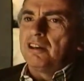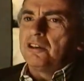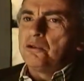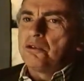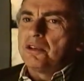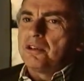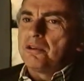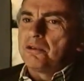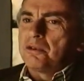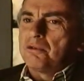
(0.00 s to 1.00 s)
Usually
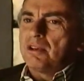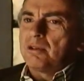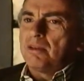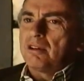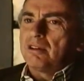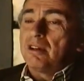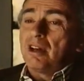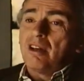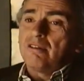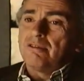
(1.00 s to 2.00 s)
those who write about
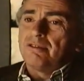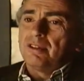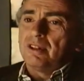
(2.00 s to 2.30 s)
love,